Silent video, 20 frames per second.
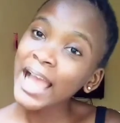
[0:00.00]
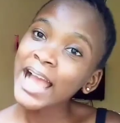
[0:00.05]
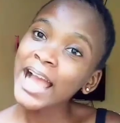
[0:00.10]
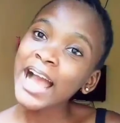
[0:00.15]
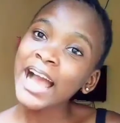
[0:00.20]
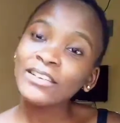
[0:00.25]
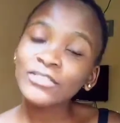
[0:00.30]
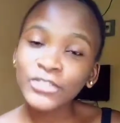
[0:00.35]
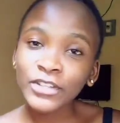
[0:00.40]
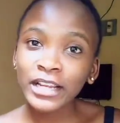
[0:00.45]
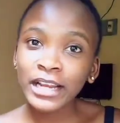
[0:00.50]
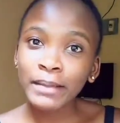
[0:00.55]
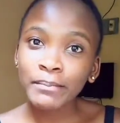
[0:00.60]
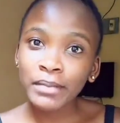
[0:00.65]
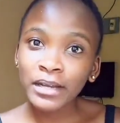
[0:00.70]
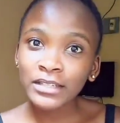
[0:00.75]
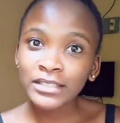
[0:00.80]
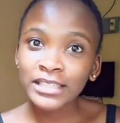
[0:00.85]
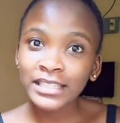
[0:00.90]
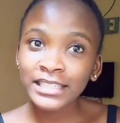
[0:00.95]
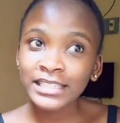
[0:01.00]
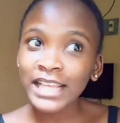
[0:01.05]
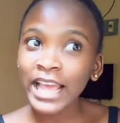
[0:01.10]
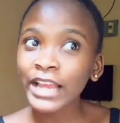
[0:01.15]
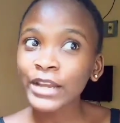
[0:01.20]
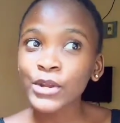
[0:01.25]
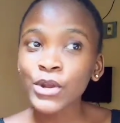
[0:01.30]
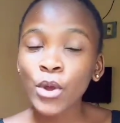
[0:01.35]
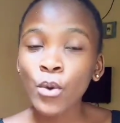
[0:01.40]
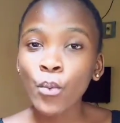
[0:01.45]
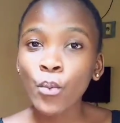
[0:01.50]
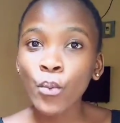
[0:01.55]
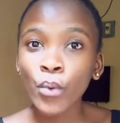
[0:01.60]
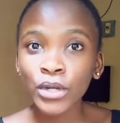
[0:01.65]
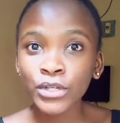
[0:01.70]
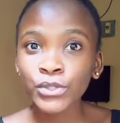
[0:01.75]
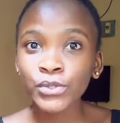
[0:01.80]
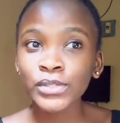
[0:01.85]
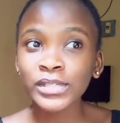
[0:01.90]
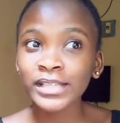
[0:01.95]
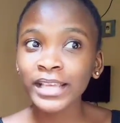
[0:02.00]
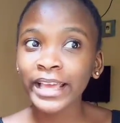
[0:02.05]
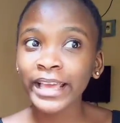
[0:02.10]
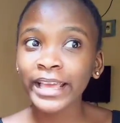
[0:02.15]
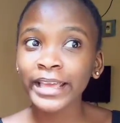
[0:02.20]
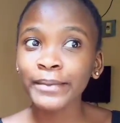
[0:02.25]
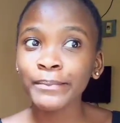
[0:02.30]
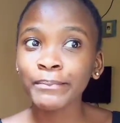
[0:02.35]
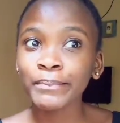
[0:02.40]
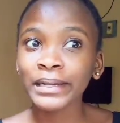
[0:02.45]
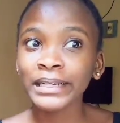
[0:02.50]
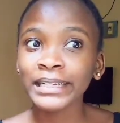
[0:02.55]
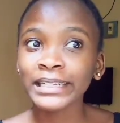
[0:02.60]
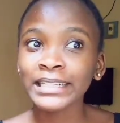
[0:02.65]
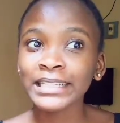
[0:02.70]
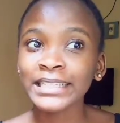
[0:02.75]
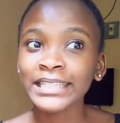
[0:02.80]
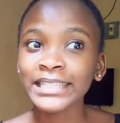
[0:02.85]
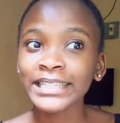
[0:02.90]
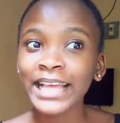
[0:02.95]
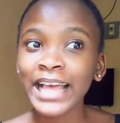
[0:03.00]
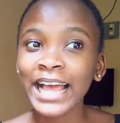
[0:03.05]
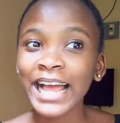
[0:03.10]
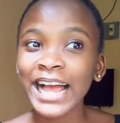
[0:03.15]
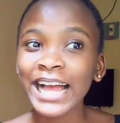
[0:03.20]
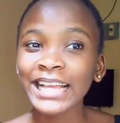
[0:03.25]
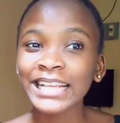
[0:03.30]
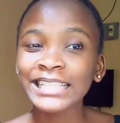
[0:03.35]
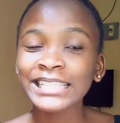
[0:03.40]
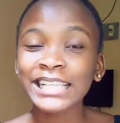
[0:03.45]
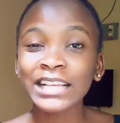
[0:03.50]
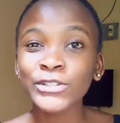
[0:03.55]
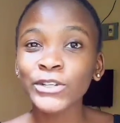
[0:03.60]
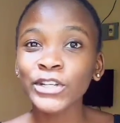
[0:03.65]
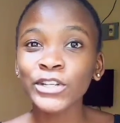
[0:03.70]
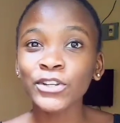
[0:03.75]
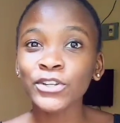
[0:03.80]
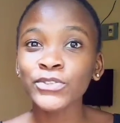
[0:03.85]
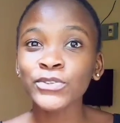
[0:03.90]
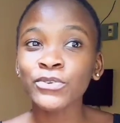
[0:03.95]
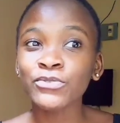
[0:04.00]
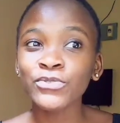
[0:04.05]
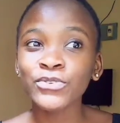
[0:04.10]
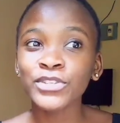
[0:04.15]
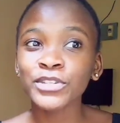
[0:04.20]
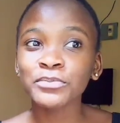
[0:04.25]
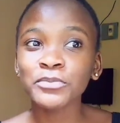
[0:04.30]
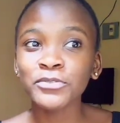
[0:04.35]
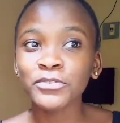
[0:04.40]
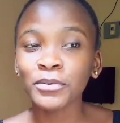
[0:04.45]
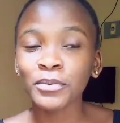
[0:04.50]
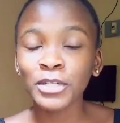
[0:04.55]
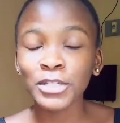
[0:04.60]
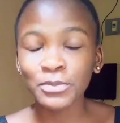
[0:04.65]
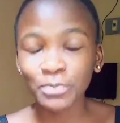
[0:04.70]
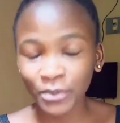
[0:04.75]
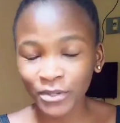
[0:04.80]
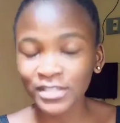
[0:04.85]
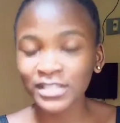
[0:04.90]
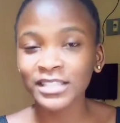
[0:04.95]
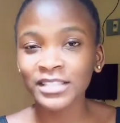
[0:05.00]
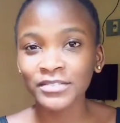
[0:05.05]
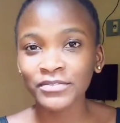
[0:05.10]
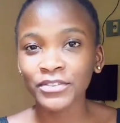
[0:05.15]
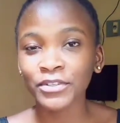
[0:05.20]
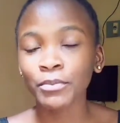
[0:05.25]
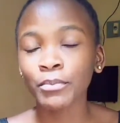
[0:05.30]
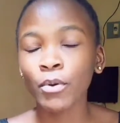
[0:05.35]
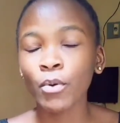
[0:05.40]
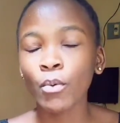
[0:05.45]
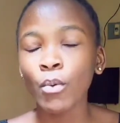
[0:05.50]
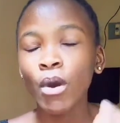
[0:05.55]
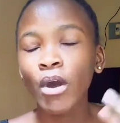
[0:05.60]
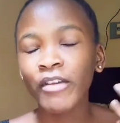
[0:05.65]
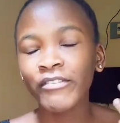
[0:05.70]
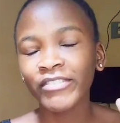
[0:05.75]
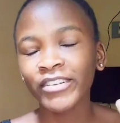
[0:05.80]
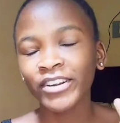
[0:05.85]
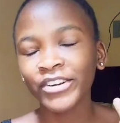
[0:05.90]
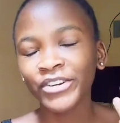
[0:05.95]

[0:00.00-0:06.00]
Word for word: i've talking about it i don't know what to say but it's actually not comfortable for me to post this video but whatever